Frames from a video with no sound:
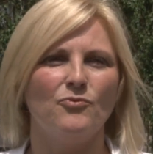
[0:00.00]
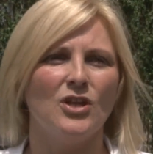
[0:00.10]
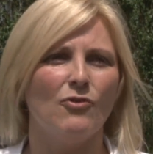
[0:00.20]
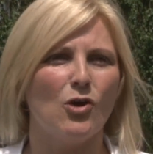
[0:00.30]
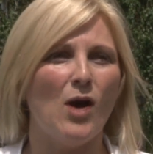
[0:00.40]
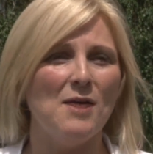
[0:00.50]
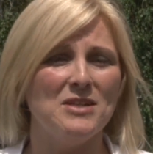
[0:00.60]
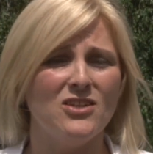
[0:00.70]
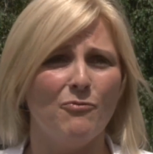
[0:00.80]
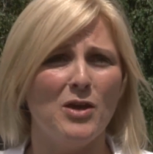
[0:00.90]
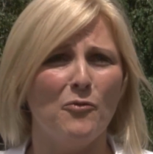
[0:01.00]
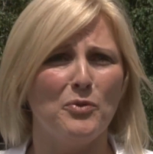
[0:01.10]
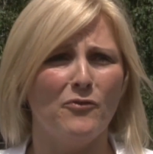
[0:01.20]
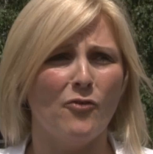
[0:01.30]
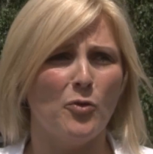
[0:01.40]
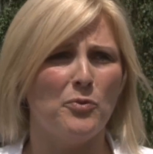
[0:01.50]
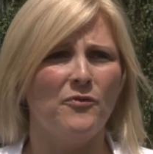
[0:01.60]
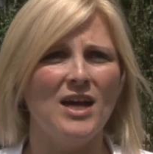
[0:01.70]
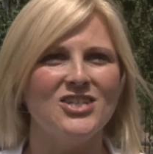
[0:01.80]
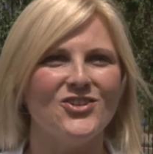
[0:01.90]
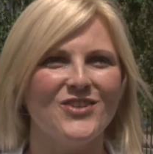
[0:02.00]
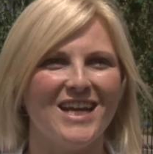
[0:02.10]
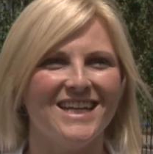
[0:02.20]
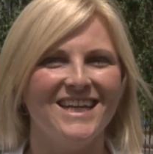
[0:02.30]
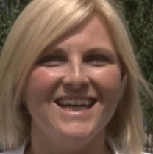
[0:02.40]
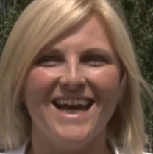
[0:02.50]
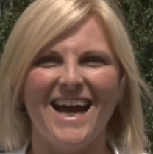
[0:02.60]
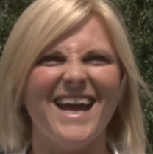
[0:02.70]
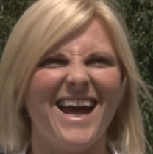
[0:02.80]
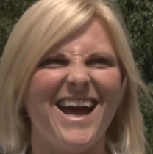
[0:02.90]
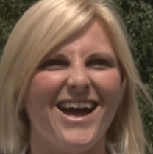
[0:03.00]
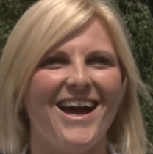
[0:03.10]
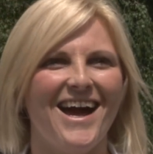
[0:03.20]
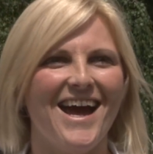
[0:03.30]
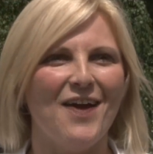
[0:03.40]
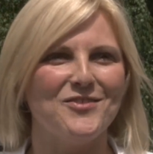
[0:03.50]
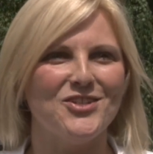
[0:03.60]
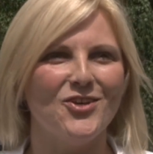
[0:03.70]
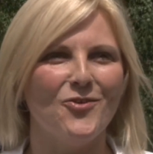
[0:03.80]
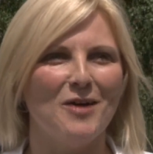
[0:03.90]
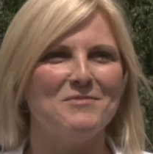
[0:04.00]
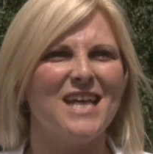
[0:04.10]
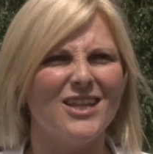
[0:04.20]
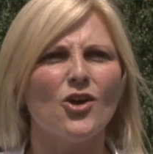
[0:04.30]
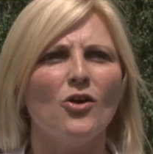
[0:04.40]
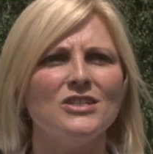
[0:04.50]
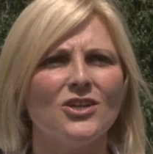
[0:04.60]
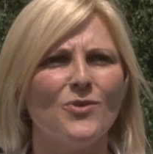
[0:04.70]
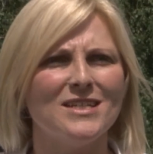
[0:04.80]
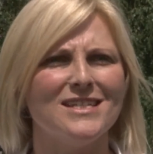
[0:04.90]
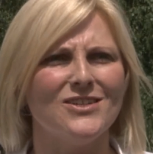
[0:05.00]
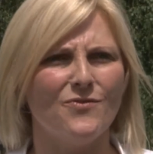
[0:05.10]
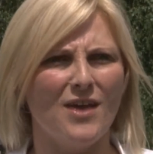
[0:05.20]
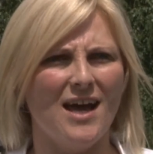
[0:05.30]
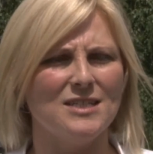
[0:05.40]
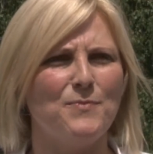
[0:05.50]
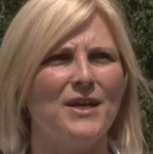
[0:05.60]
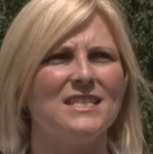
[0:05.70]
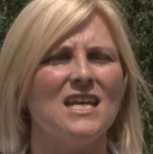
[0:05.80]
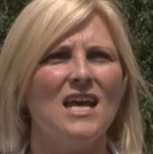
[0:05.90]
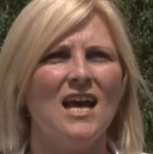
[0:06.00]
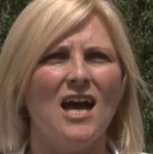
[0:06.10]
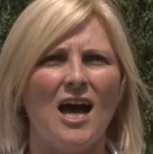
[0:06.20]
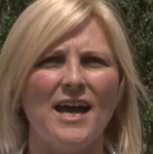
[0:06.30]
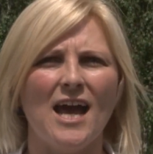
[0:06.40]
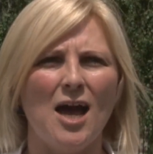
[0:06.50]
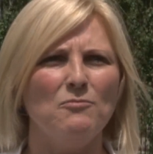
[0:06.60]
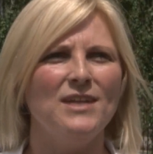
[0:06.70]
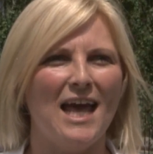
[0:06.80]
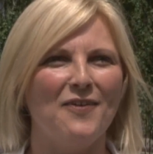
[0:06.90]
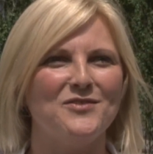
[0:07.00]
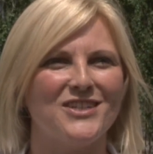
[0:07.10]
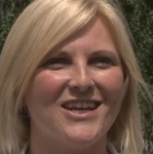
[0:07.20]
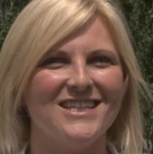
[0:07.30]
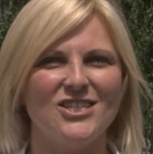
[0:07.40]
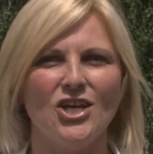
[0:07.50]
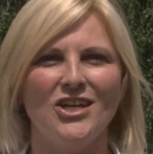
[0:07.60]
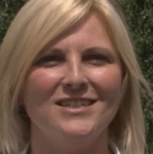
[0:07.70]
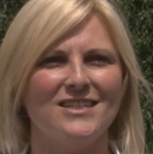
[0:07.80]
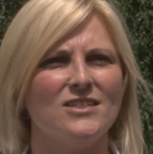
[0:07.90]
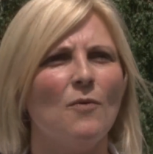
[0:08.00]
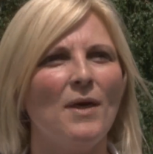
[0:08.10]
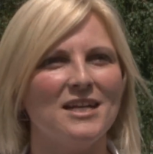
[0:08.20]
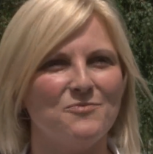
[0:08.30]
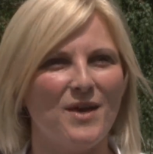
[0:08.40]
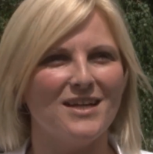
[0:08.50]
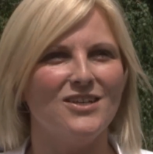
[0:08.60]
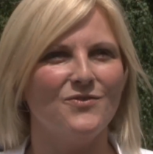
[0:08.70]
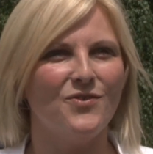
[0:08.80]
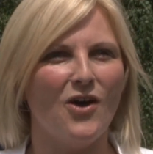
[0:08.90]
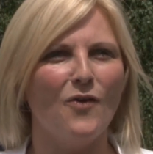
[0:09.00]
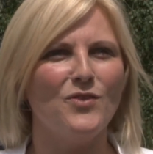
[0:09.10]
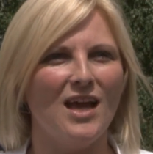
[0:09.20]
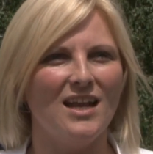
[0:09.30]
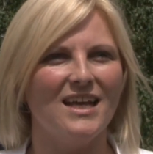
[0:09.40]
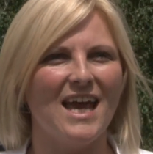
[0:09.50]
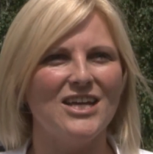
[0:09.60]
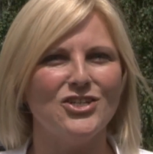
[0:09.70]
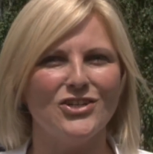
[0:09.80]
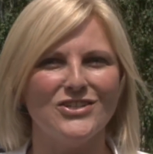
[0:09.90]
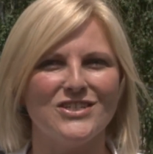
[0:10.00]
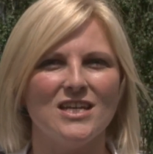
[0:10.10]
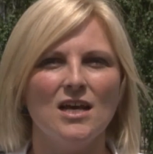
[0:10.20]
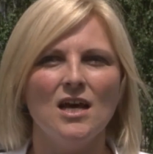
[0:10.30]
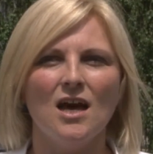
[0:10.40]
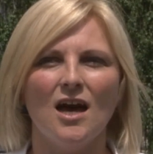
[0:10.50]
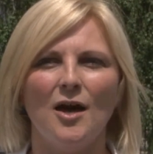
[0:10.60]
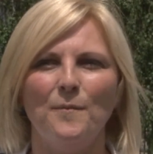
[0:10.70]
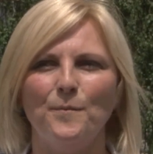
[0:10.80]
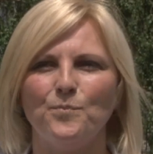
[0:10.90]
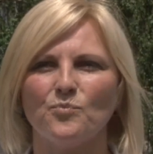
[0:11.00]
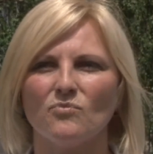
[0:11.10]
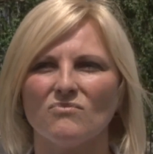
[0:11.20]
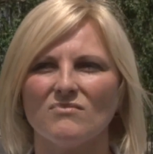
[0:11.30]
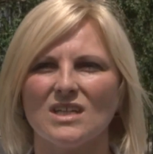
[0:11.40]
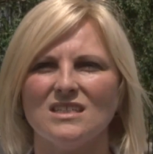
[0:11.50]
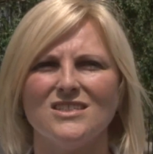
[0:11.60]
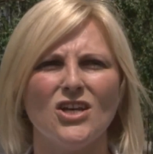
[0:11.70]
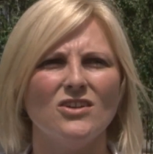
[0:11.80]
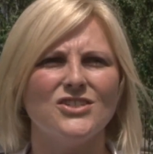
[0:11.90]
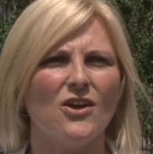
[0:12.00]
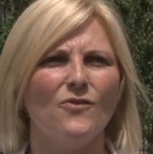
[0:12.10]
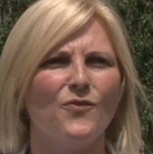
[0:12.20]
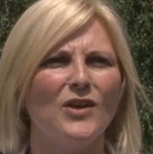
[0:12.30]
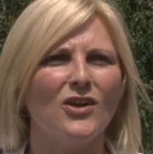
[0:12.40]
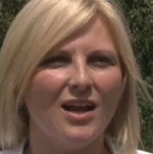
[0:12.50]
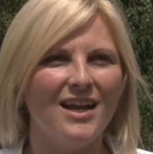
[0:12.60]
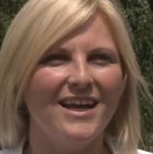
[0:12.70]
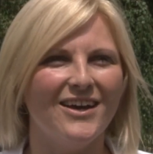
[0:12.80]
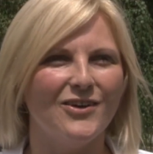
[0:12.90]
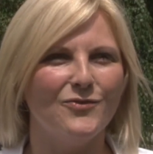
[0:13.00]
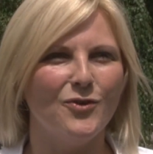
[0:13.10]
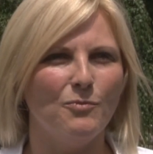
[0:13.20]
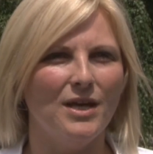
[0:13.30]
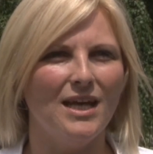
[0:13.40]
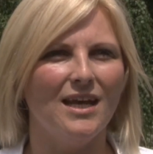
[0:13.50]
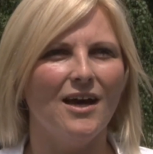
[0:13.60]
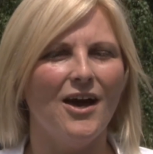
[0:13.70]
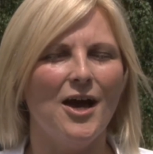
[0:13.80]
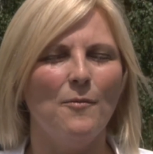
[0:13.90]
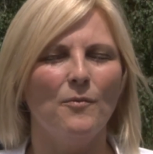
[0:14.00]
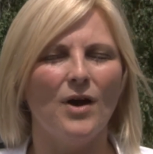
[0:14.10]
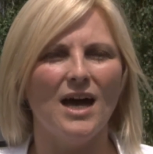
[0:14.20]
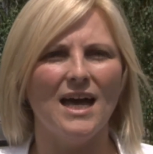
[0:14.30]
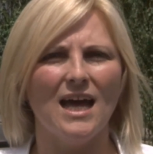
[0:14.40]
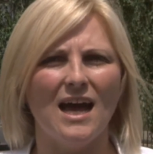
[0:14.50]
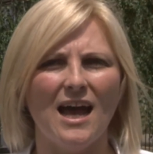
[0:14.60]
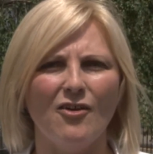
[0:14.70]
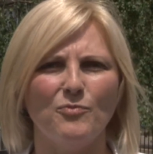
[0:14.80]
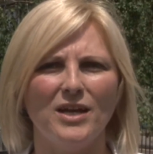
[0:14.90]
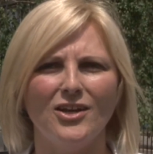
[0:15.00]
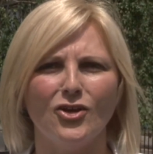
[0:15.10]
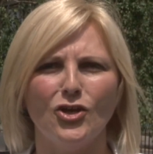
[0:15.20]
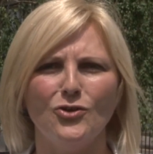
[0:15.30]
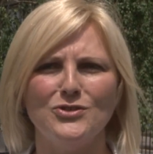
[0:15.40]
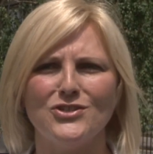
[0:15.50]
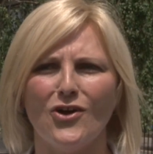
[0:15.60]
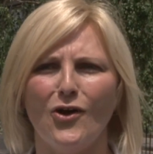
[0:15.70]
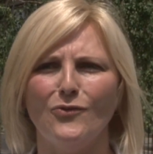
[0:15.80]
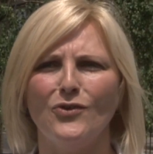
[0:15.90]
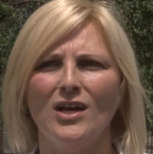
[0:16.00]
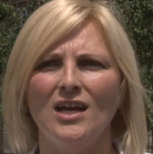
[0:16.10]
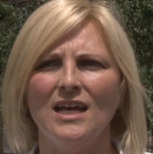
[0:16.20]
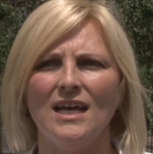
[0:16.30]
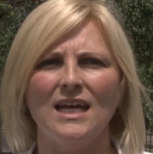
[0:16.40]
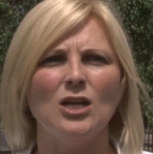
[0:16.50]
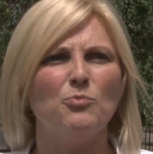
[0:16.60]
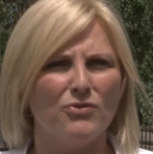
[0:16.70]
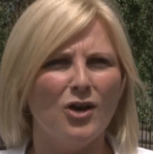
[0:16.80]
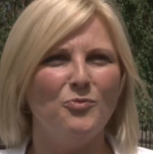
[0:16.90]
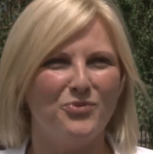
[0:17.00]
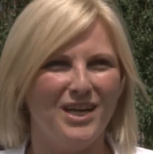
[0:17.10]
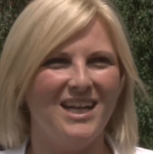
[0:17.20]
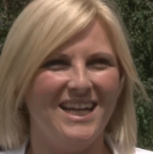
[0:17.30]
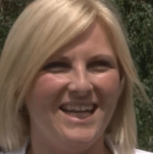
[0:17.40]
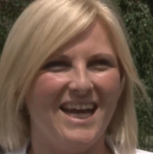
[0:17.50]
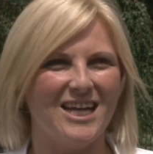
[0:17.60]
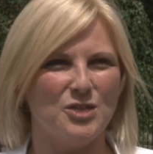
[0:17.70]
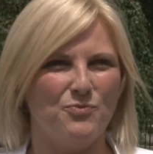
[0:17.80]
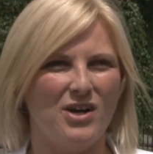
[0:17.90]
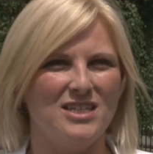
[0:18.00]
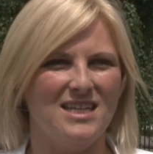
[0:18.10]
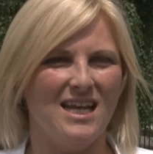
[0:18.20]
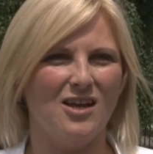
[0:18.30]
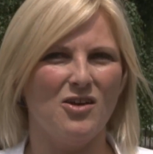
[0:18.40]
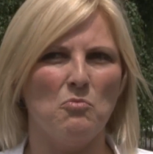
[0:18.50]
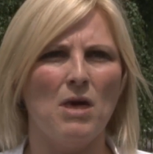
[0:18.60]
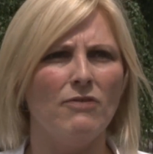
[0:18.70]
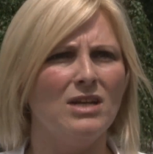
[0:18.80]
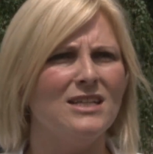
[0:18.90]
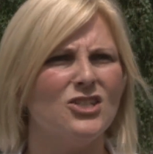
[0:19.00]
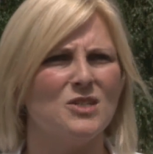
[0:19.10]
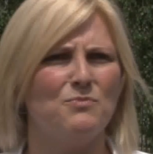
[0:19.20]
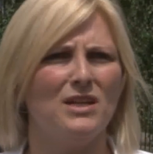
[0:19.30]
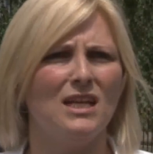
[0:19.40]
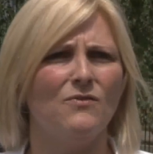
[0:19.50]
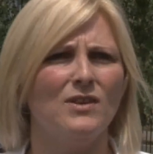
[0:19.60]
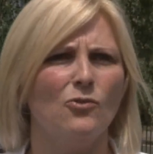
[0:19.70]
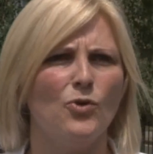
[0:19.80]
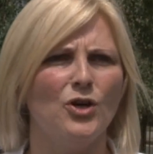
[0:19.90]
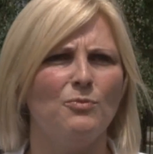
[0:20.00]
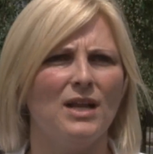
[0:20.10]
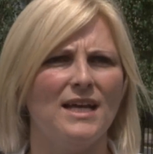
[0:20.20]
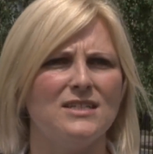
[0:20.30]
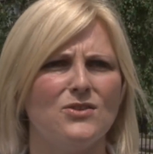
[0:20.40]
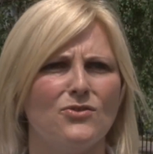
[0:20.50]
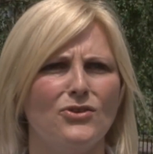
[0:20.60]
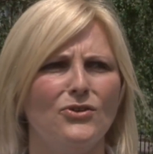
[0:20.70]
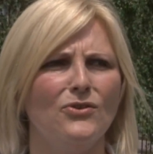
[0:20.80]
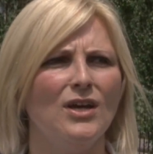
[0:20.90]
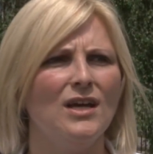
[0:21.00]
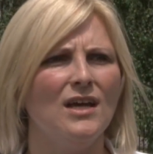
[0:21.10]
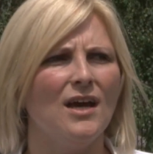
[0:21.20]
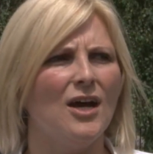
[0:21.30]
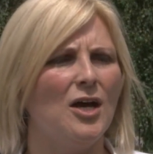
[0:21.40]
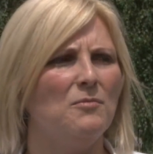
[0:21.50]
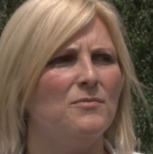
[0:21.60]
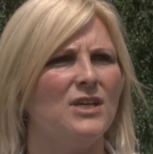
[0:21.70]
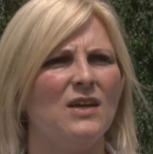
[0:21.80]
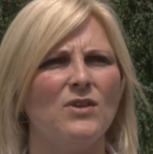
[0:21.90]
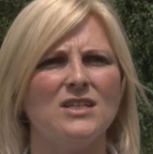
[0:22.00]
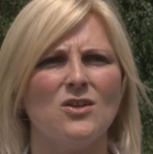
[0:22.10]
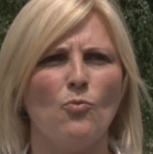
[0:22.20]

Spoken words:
the requirements of me of a professional, then I have to take the consequences of that. But I am left concerned that some aspects of the allegations don't feel clear for me. I have been accused of inappropriately expressing my religious belief in the workplace through giving